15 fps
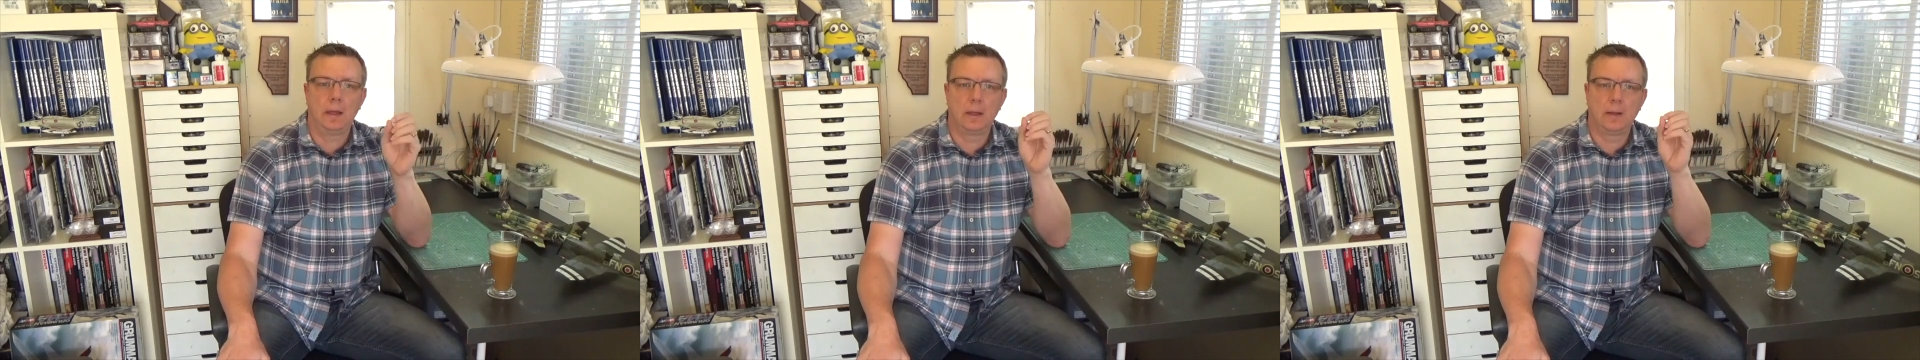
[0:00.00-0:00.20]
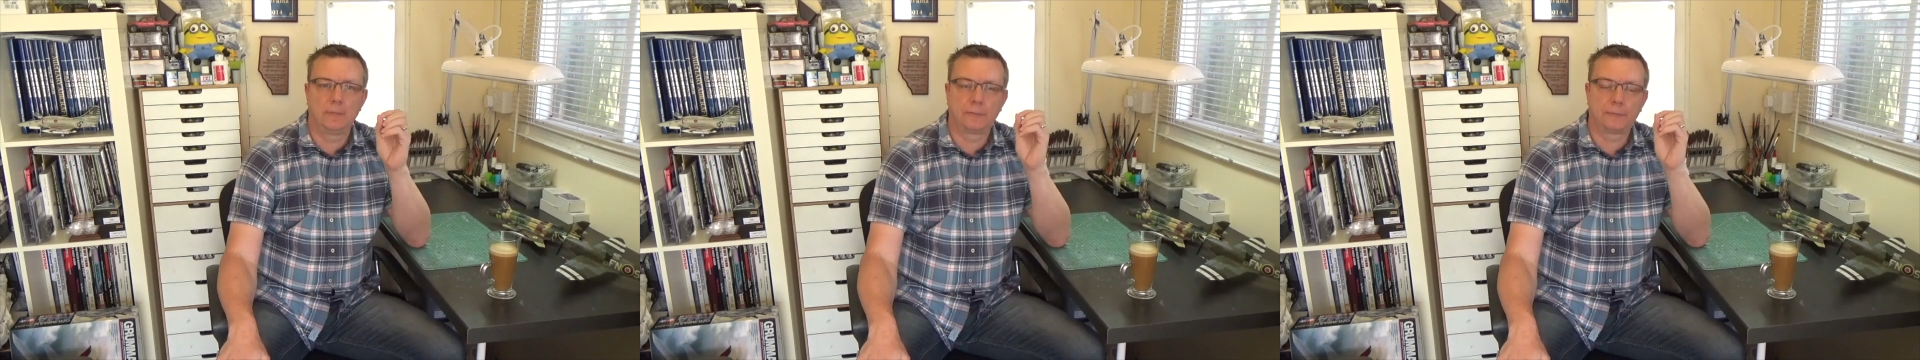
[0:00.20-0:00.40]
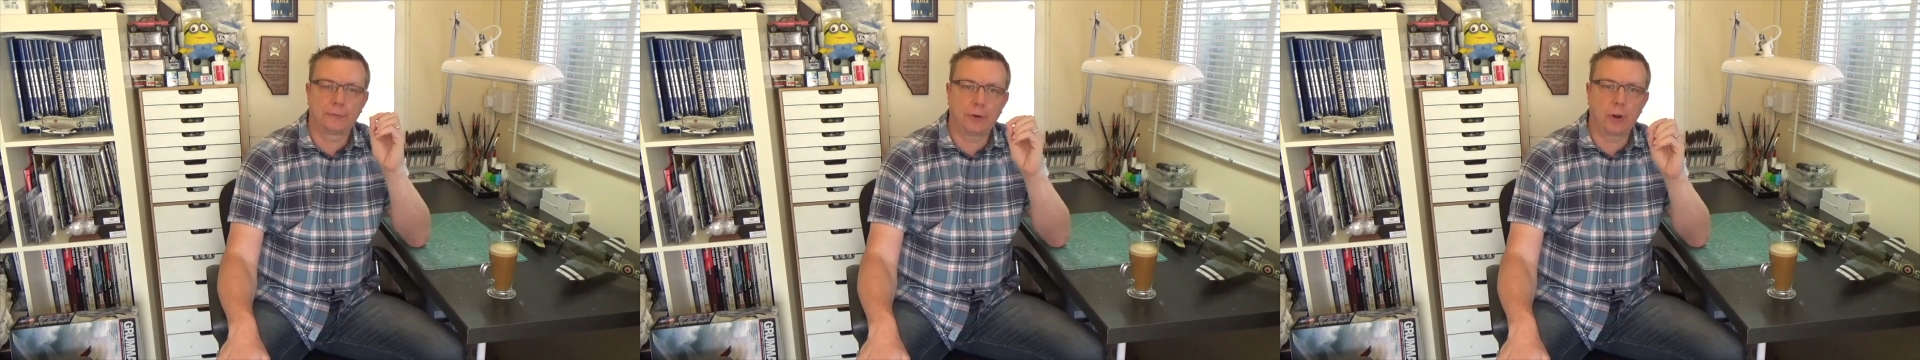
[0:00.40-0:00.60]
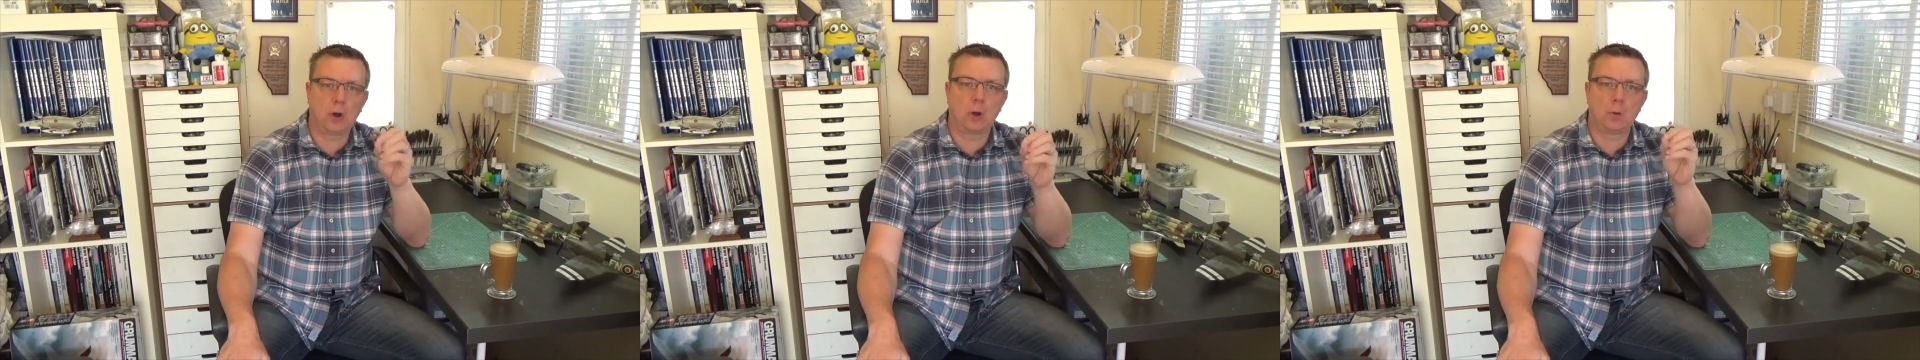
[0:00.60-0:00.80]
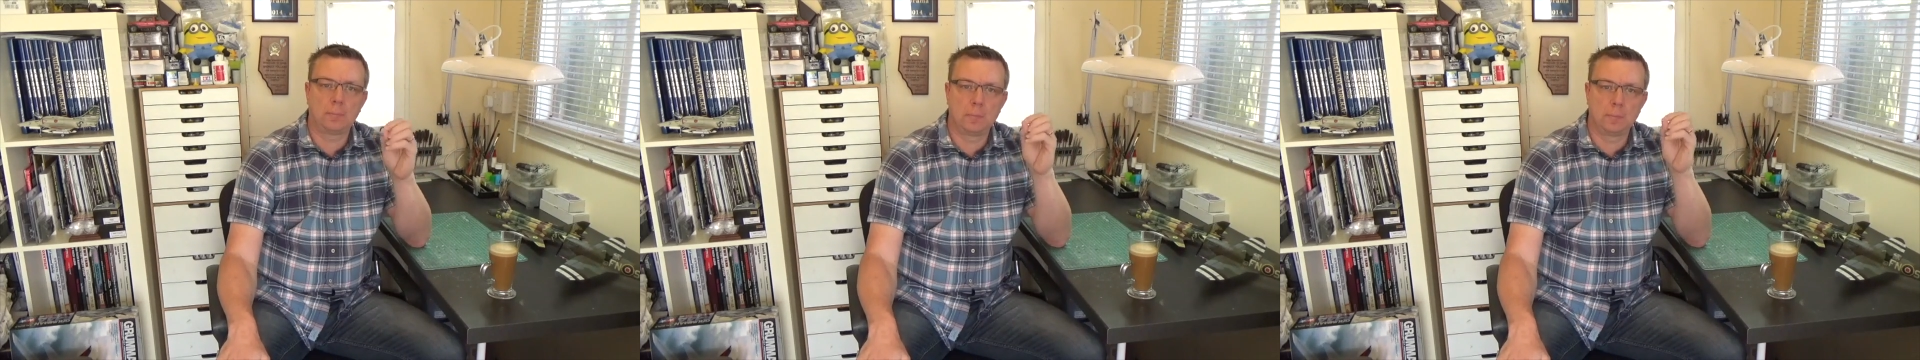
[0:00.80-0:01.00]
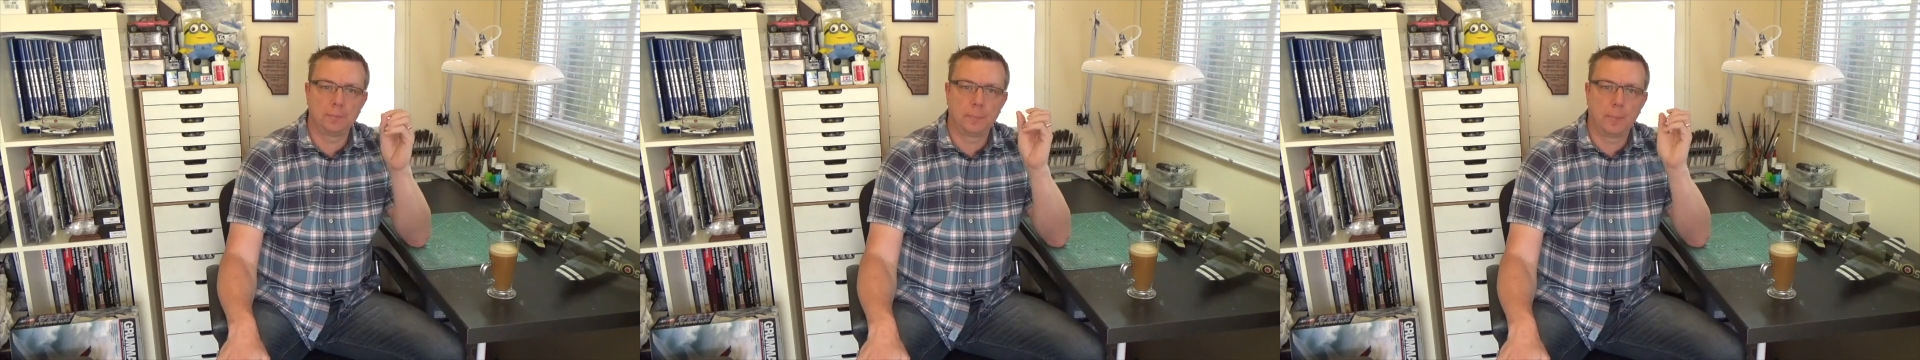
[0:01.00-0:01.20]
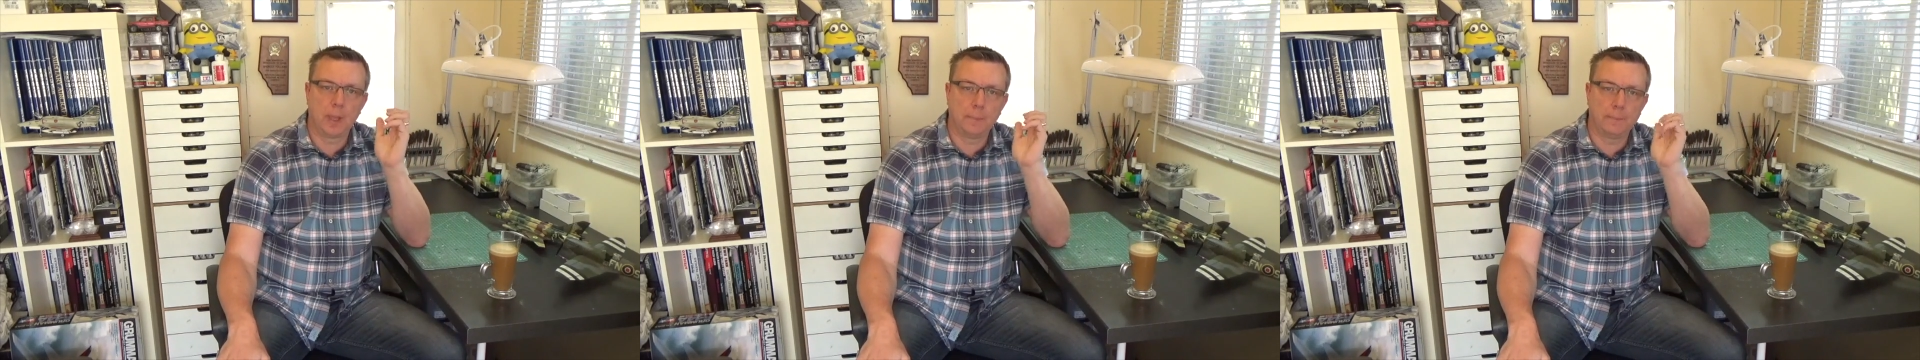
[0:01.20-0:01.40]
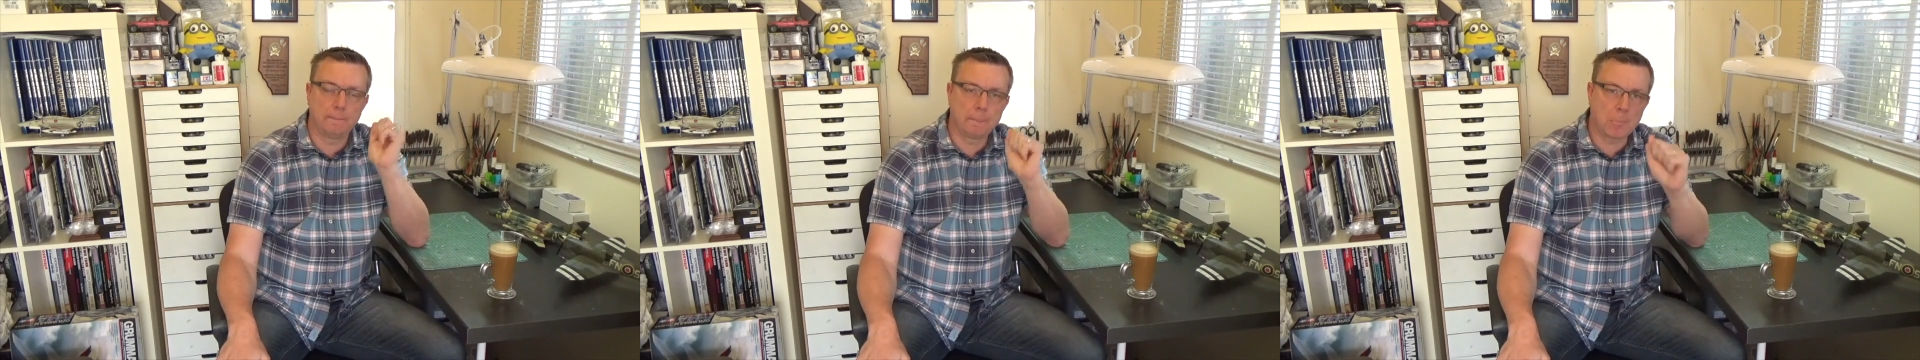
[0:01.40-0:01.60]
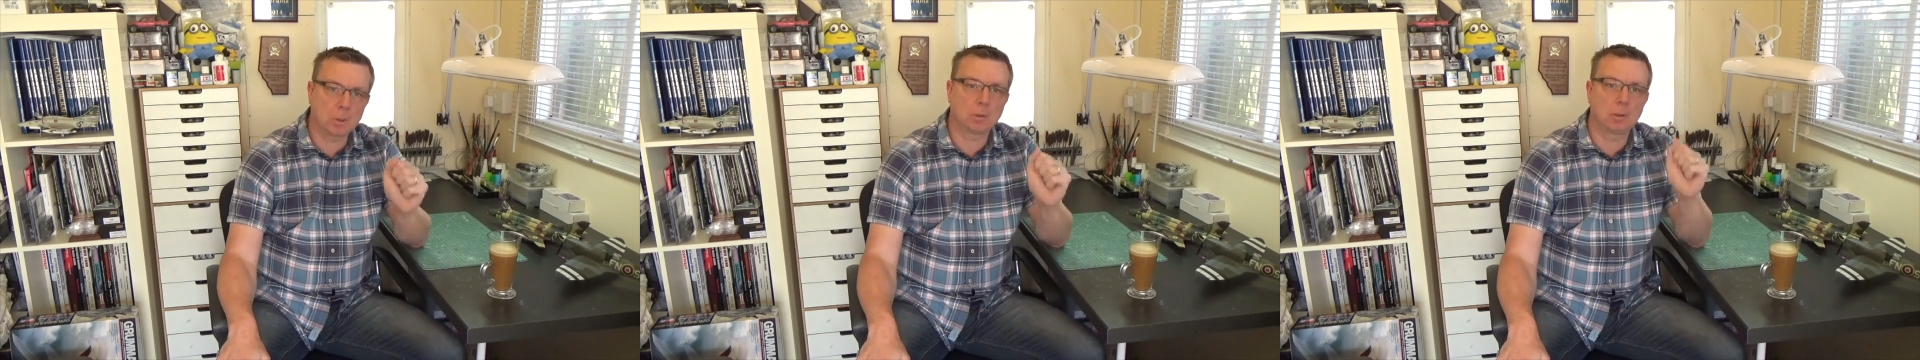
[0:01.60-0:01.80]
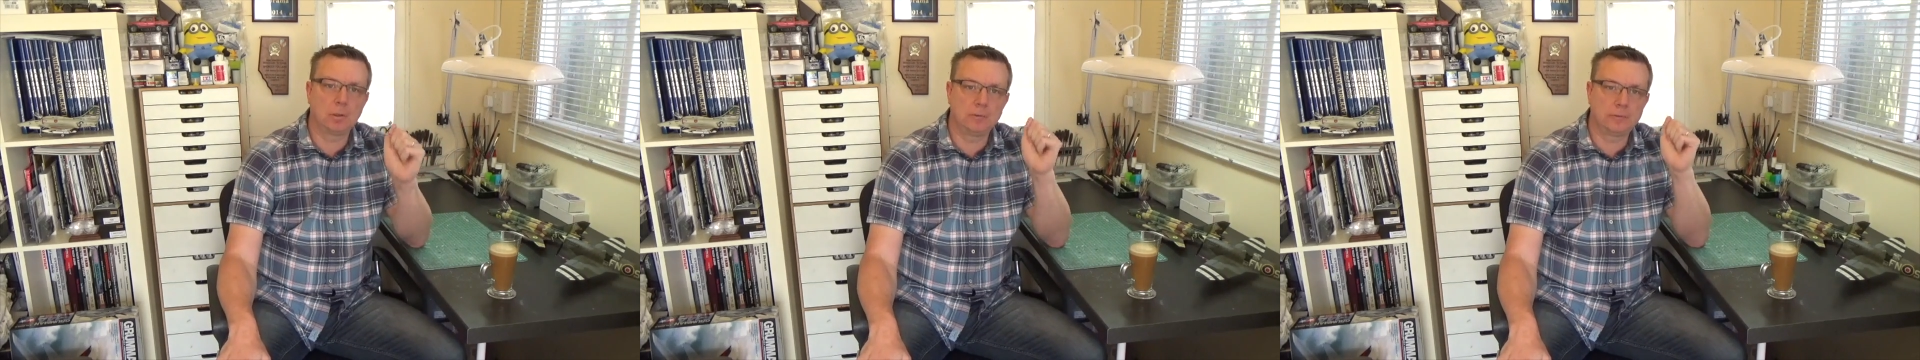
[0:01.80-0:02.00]
from
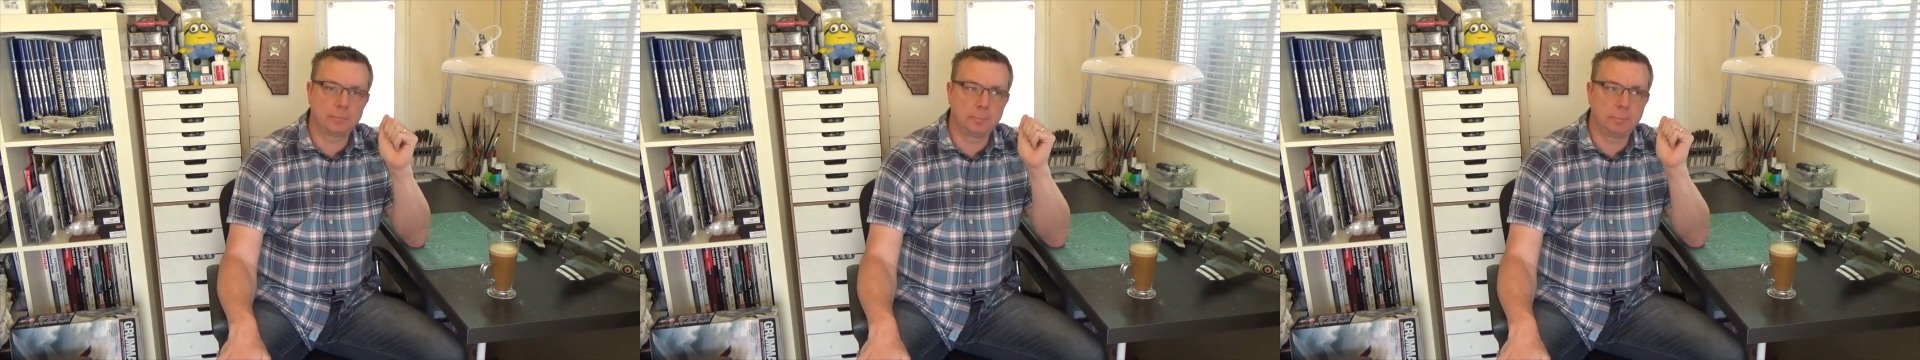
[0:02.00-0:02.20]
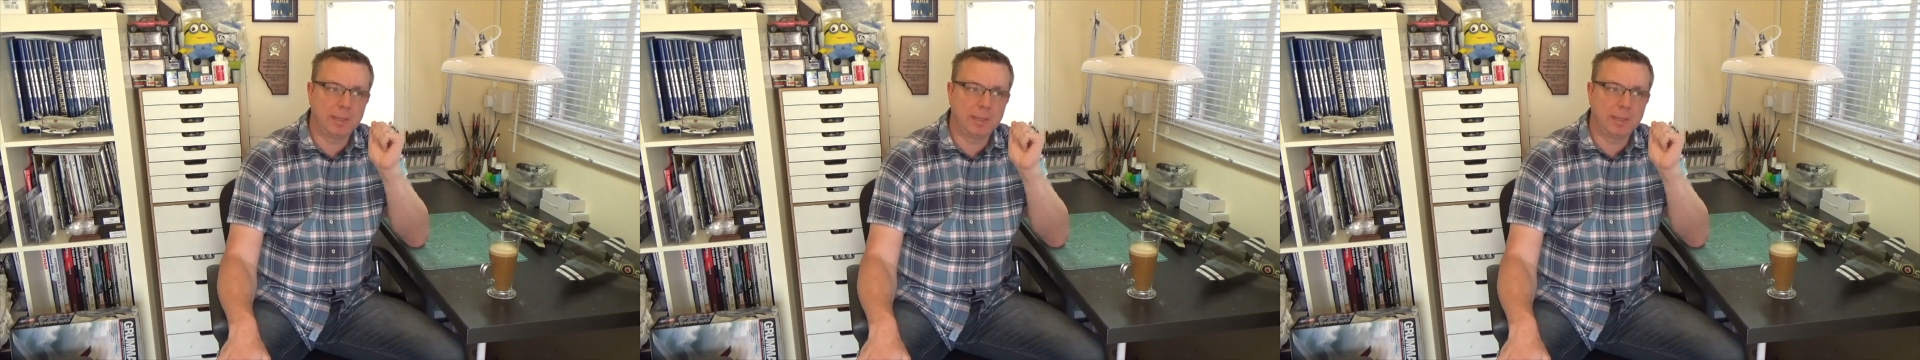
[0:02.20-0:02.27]
modelers,